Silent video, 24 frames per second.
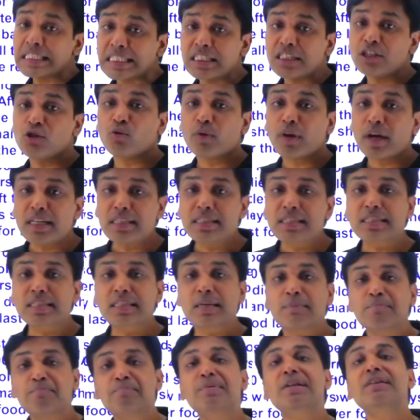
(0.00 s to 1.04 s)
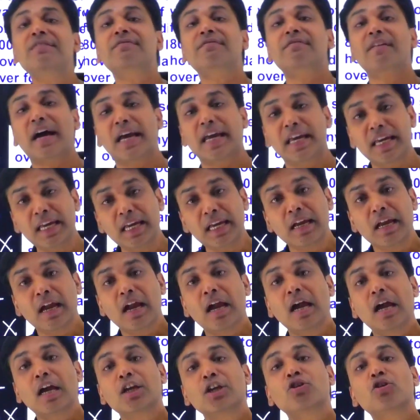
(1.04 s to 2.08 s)
You can simplify
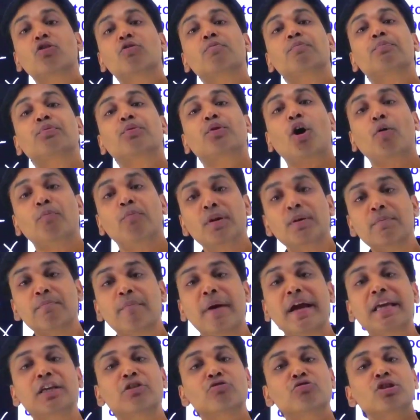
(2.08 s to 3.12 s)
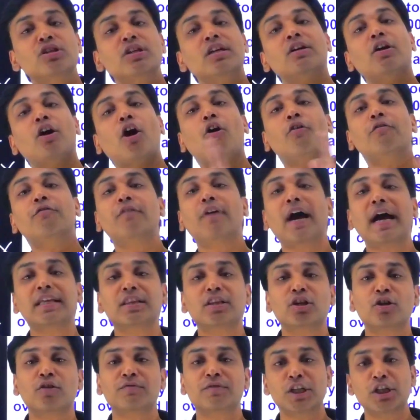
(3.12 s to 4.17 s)
your problem by using of
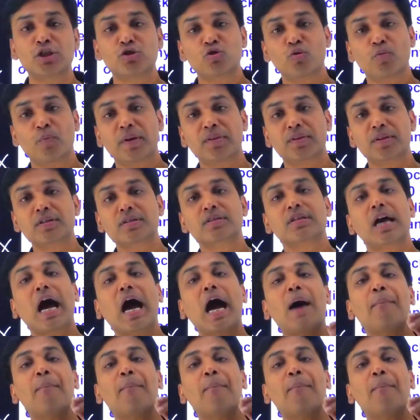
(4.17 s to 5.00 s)
either of these two methods.